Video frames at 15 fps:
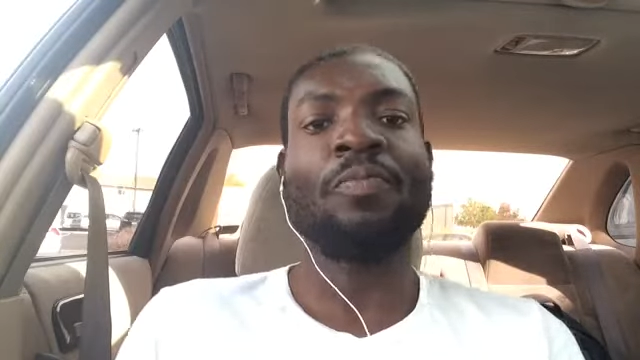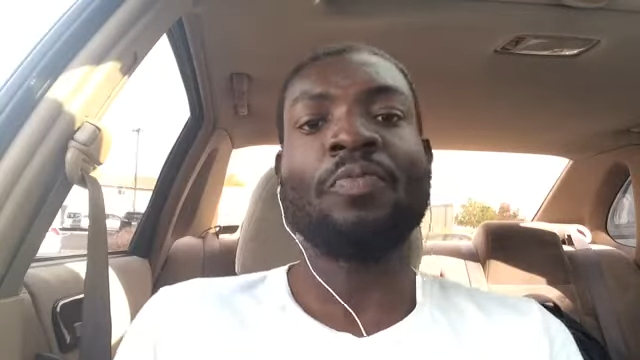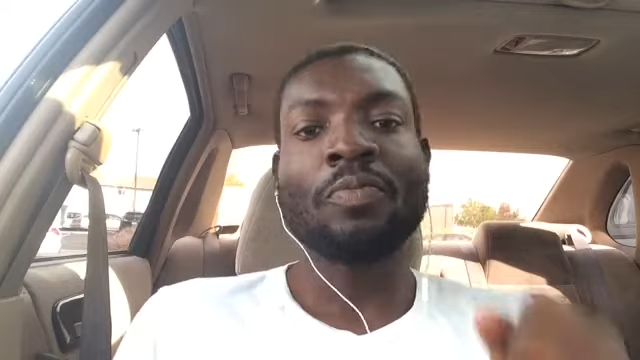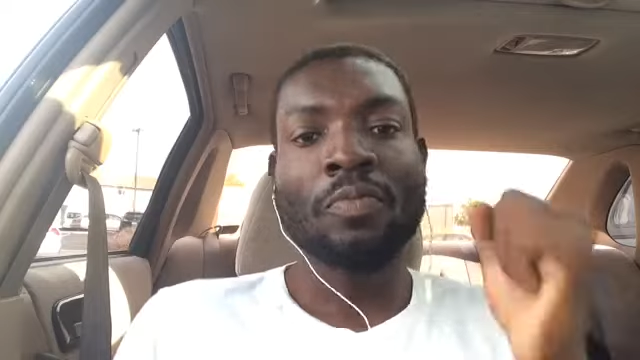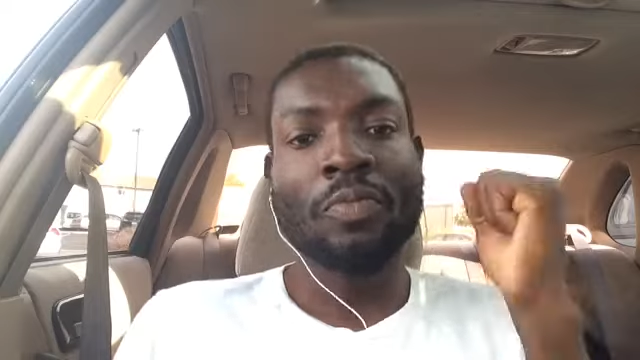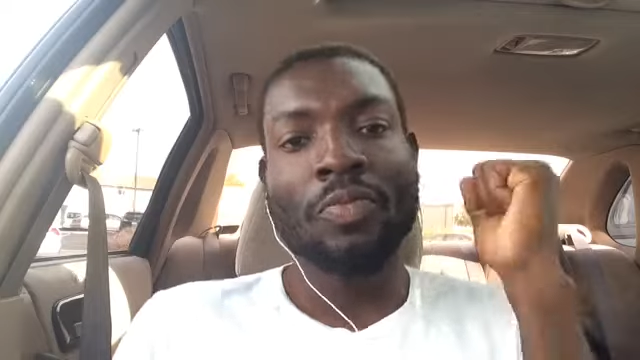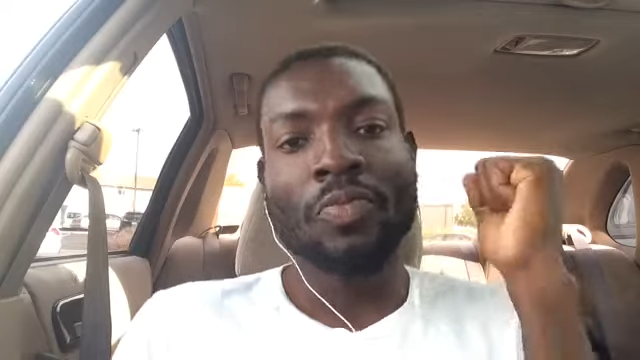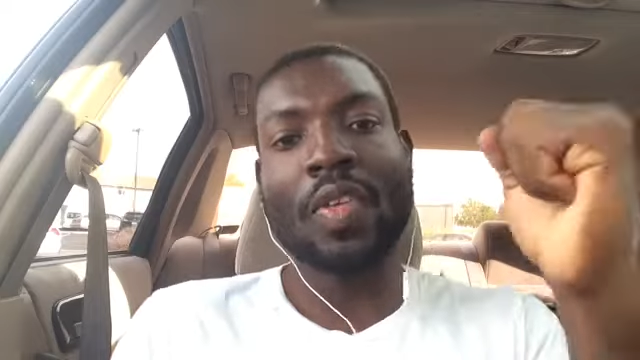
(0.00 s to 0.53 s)

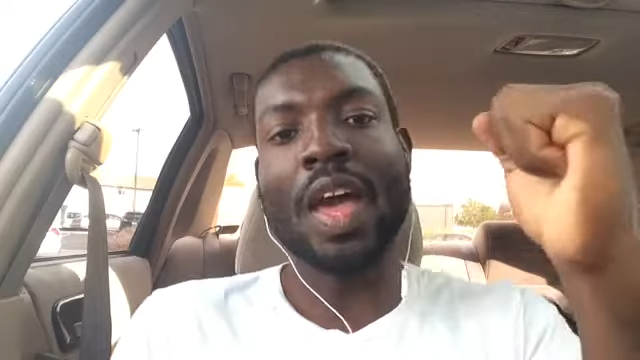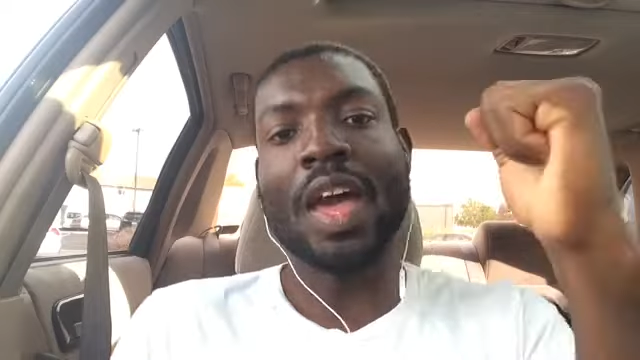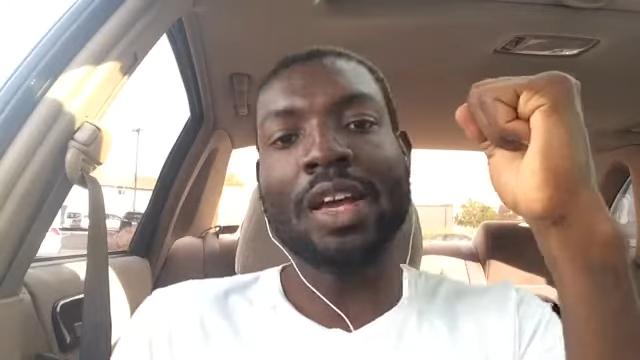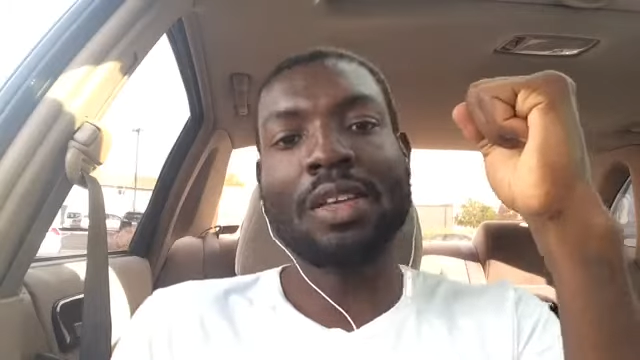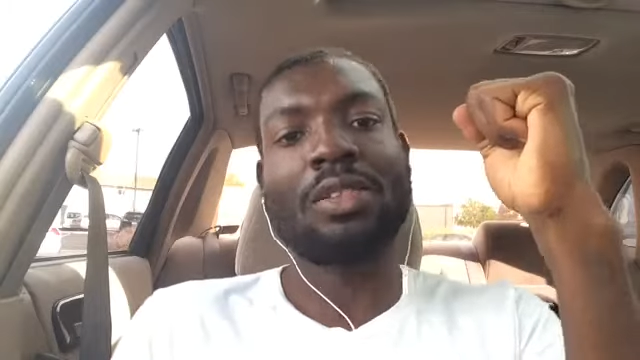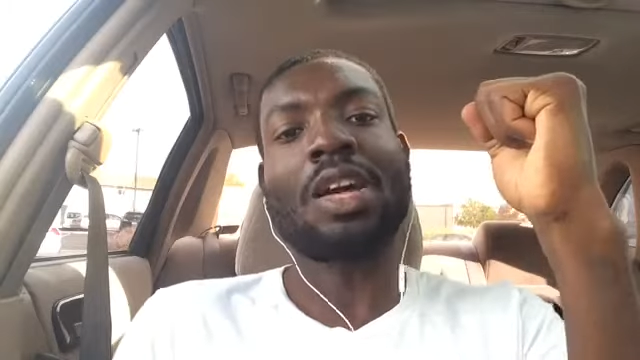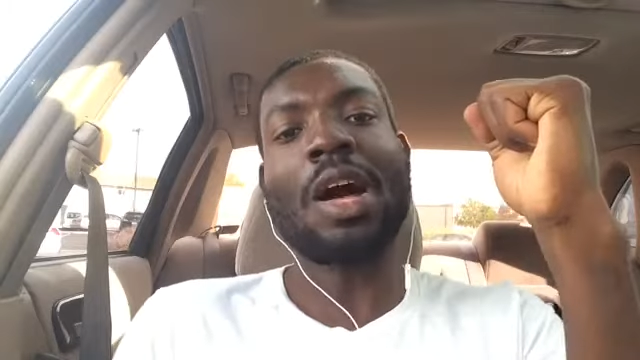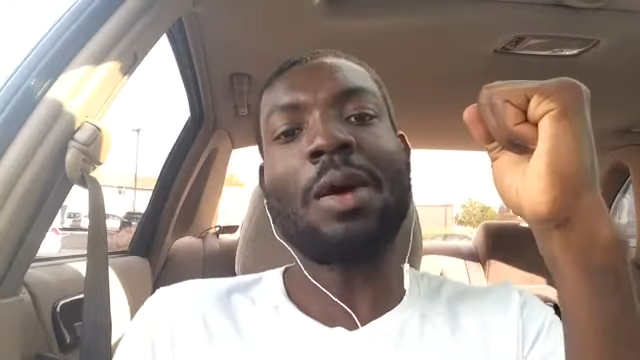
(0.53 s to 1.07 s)
Thanks,
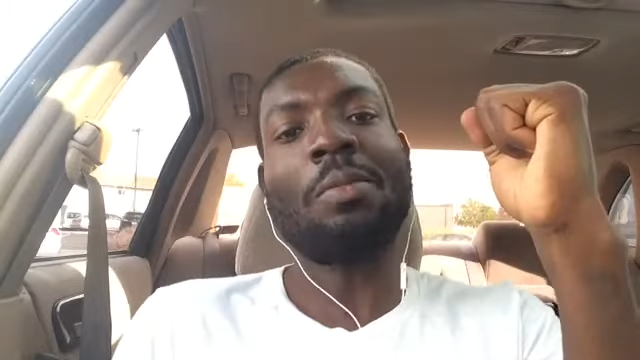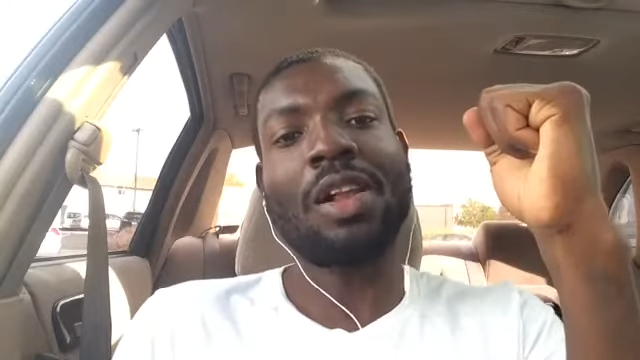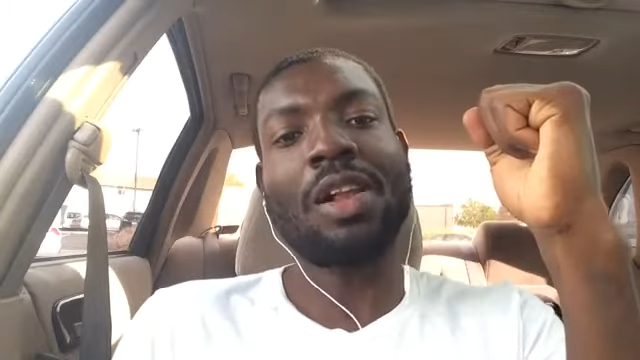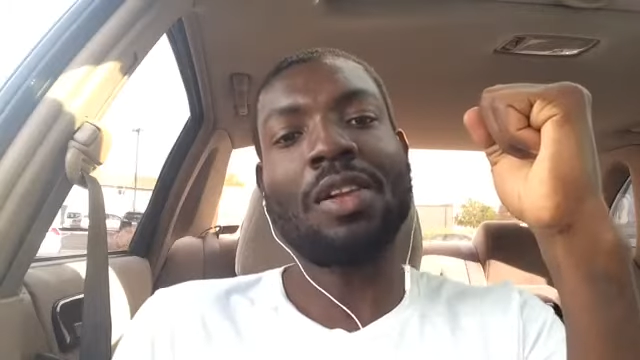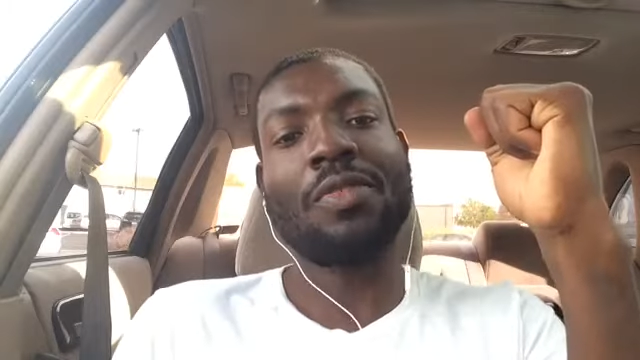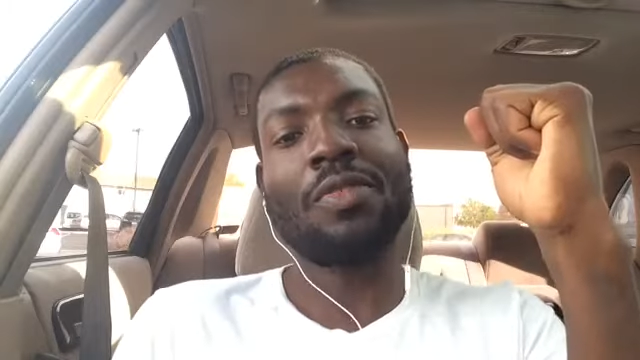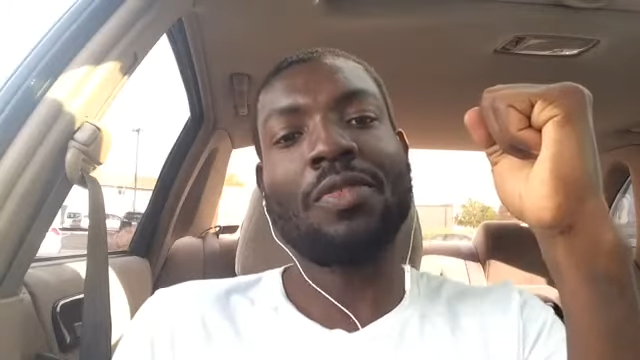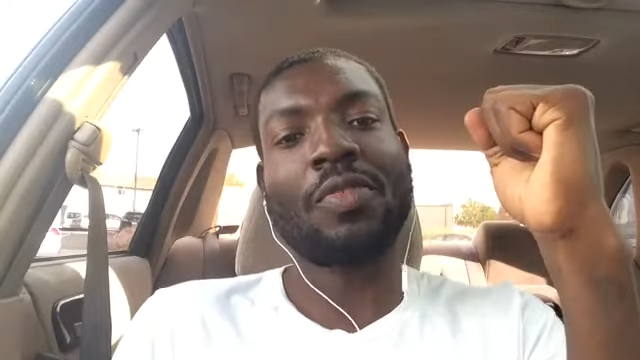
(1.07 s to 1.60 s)
Kamal, for the
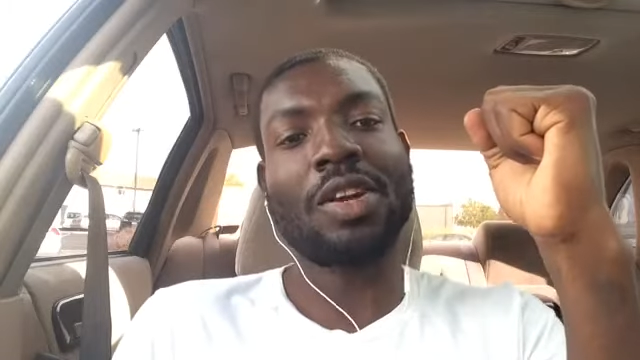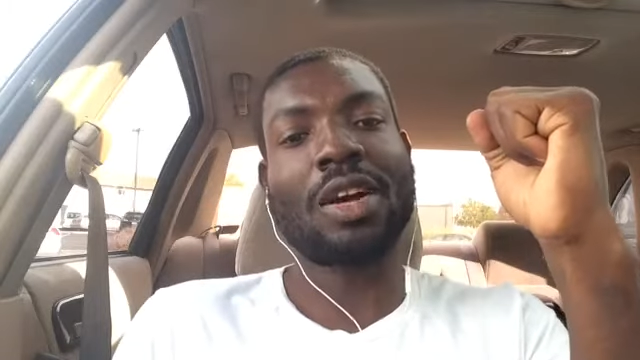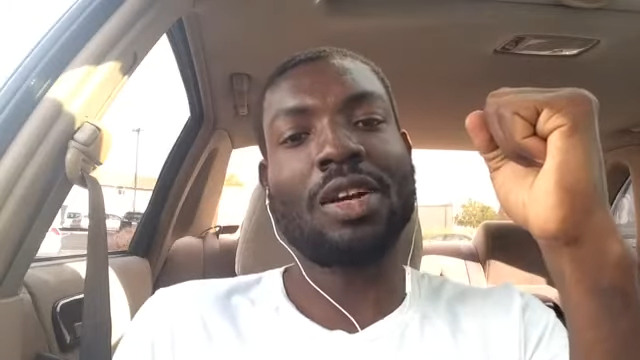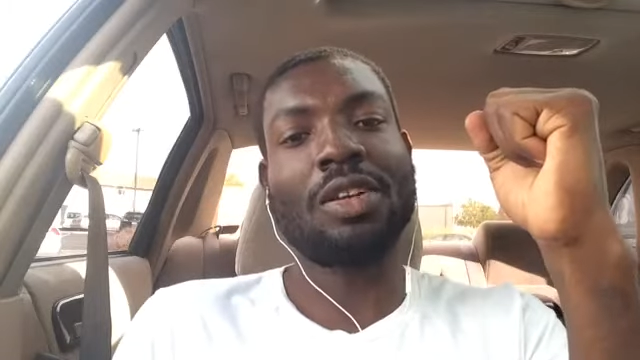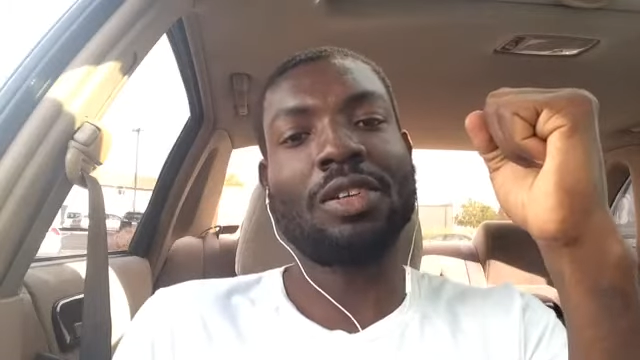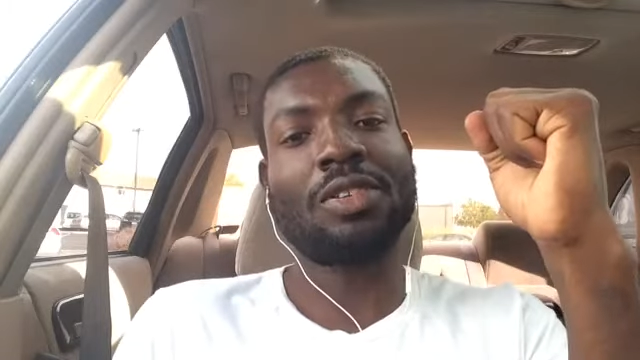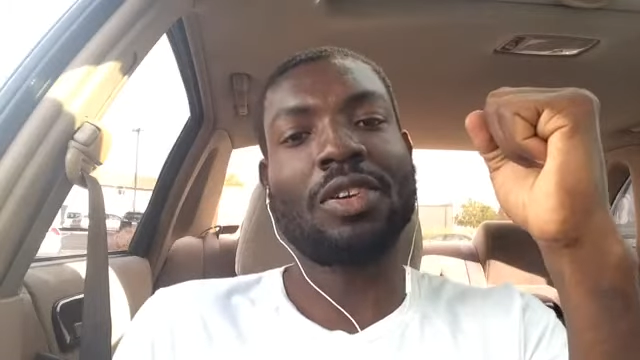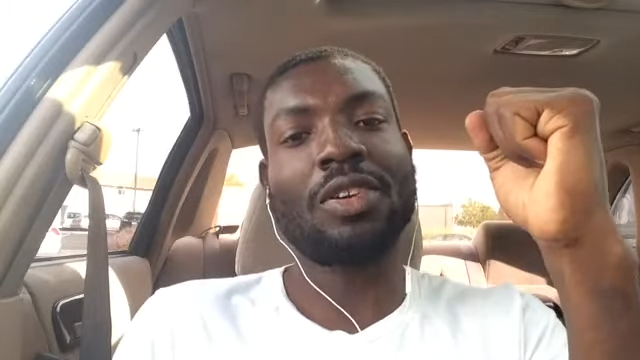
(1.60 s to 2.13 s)

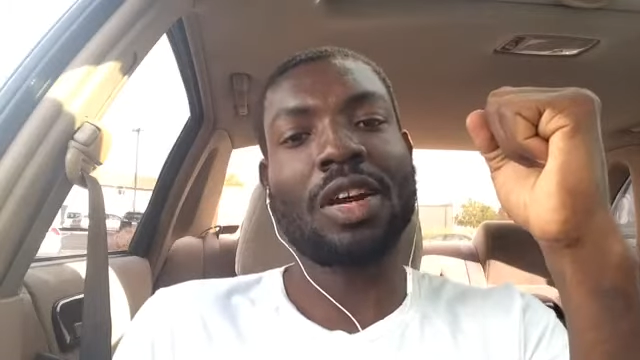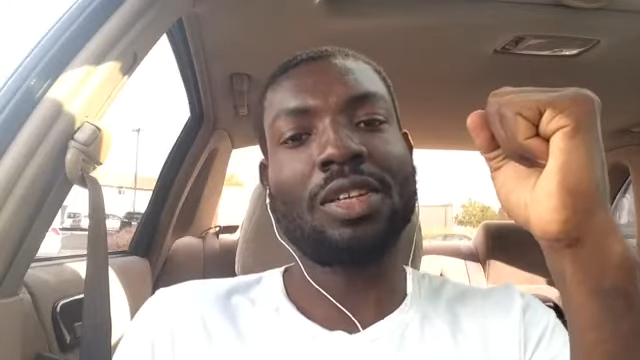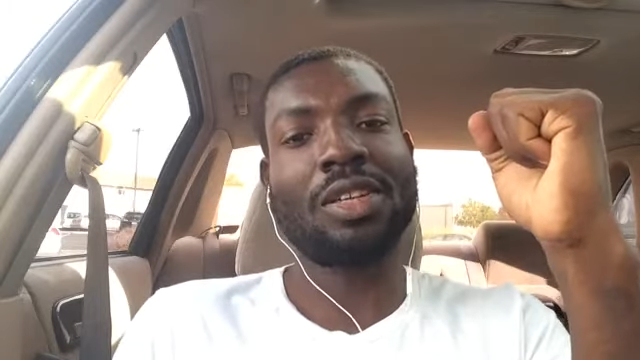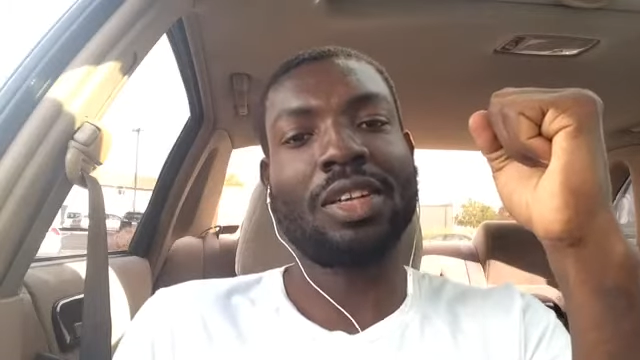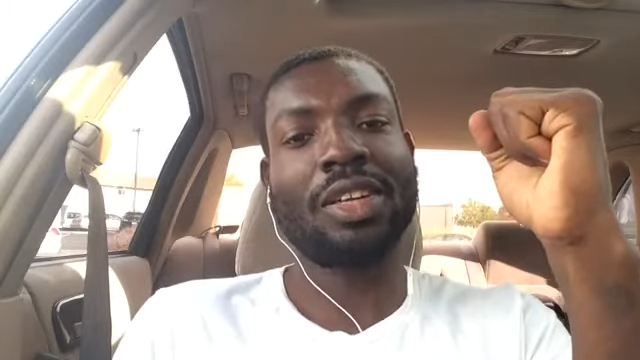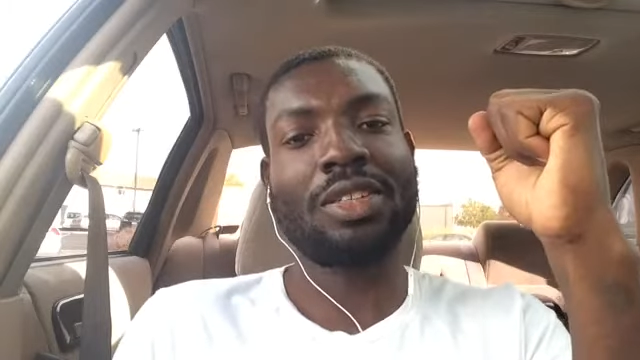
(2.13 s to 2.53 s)
congratulations.